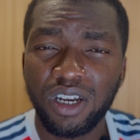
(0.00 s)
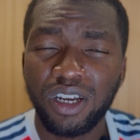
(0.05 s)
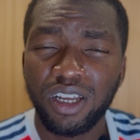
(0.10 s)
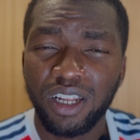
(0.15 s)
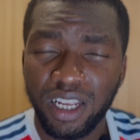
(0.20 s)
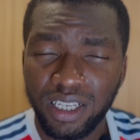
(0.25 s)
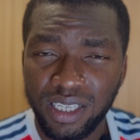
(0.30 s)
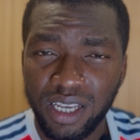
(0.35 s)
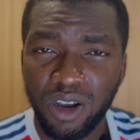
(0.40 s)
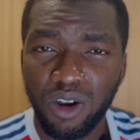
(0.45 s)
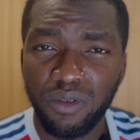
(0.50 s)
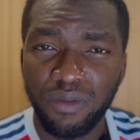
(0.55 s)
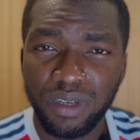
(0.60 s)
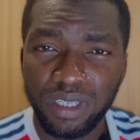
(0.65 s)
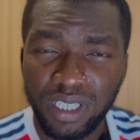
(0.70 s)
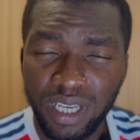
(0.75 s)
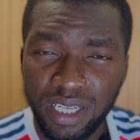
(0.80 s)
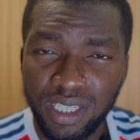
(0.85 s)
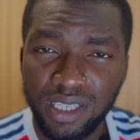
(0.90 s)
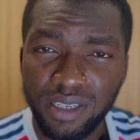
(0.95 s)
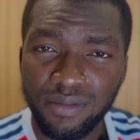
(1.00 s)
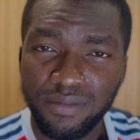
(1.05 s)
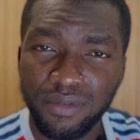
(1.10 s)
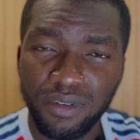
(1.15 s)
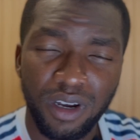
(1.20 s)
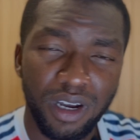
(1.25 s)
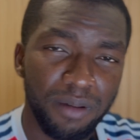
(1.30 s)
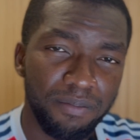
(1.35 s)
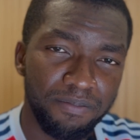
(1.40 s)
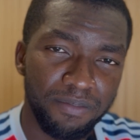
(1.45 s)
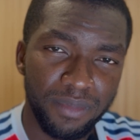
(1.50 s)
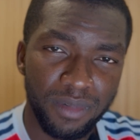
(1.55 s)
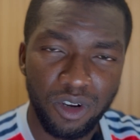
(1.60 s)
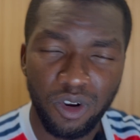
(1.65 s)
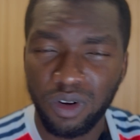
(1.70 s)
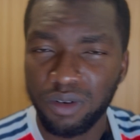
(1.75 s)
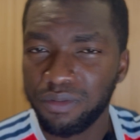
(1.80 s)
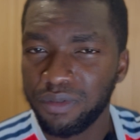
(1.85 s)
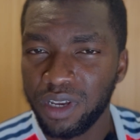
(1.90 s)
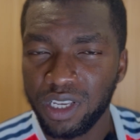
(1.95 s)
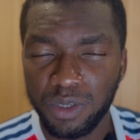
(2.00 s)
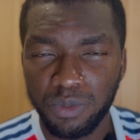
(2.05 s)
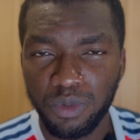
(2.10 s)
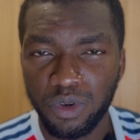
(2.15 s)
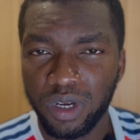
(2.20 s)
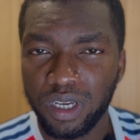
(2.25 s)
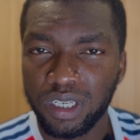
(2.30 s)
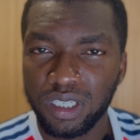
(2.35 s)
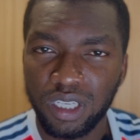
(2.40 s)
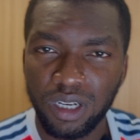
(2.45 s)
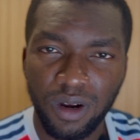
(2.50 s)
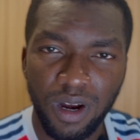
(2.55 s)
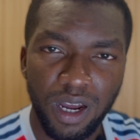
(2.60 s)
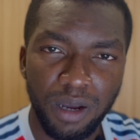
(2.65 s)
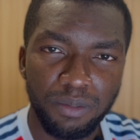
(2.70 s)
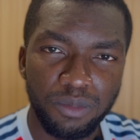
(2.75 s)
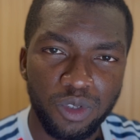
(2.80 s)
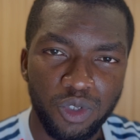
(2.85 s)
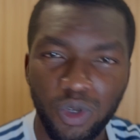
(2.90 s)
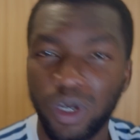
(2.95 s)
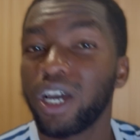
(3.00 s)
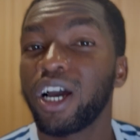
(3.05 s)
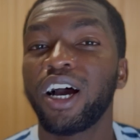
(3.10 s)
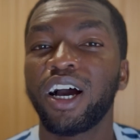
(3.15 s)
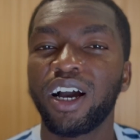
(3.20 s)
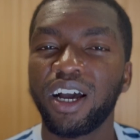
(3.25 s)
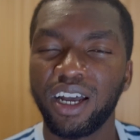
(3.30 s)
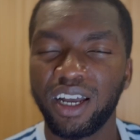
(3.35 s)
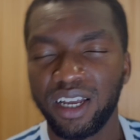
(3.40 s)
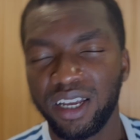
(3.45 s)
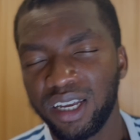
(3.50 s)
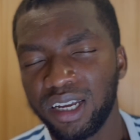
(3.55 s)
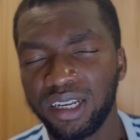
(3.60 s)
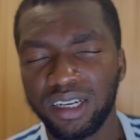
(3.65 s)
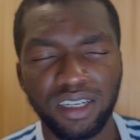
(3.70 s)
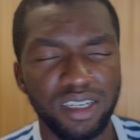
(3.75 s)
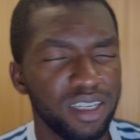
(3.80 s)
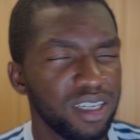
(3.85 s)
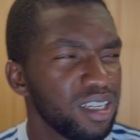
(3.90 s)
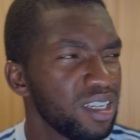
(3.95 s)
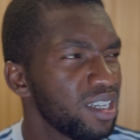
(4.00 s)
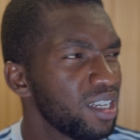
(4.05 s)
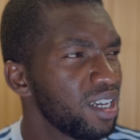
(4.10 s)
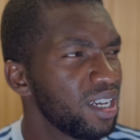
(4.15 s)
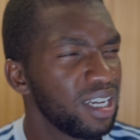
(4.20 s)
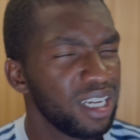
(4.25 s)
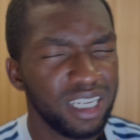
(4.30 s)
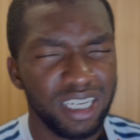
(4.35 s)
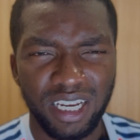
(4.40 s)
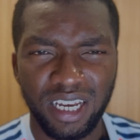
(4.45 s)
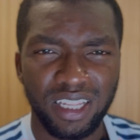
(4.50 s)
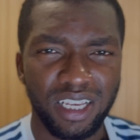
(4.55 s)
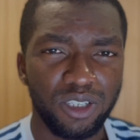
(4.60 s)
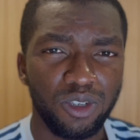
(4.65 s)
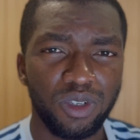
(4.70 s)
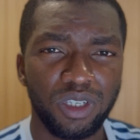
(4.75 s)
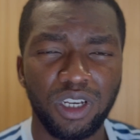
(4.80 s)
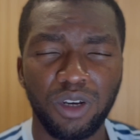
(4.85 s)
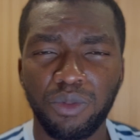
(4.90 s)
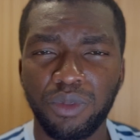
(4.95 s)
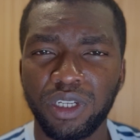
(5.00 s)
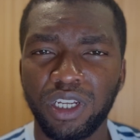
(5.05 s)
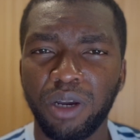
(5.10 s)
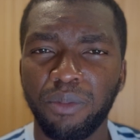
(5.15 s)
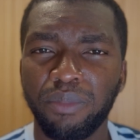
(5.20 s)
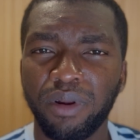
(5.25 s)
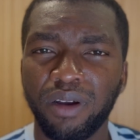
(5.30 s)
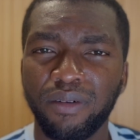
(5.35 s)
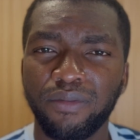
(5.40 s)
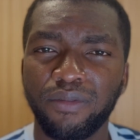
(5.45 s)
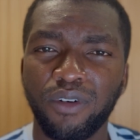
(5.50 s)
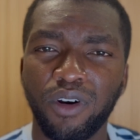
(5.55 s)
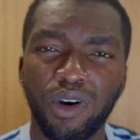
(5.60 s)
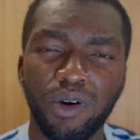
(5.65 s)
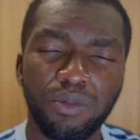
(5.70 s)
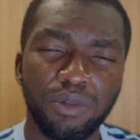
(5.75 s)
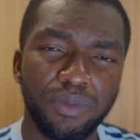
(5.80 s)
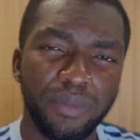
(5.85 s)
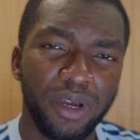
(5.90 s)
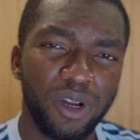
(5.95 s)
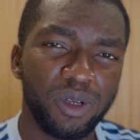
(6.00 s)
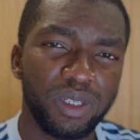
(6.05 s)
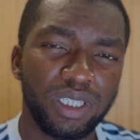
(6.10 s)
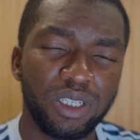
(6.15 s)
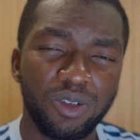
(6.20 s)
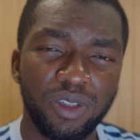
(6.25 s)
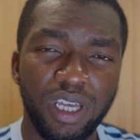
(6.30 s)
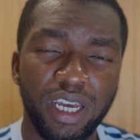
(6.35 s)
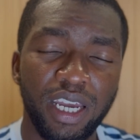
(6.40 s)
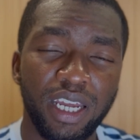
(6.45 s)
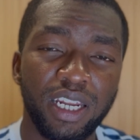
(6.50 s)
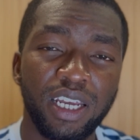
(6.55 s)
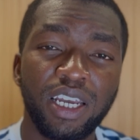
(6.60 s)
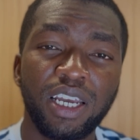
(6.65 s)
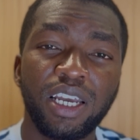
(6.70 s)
Let's get conversative on Facebook, Instagram, Twitter, and any other social media platform. But until then,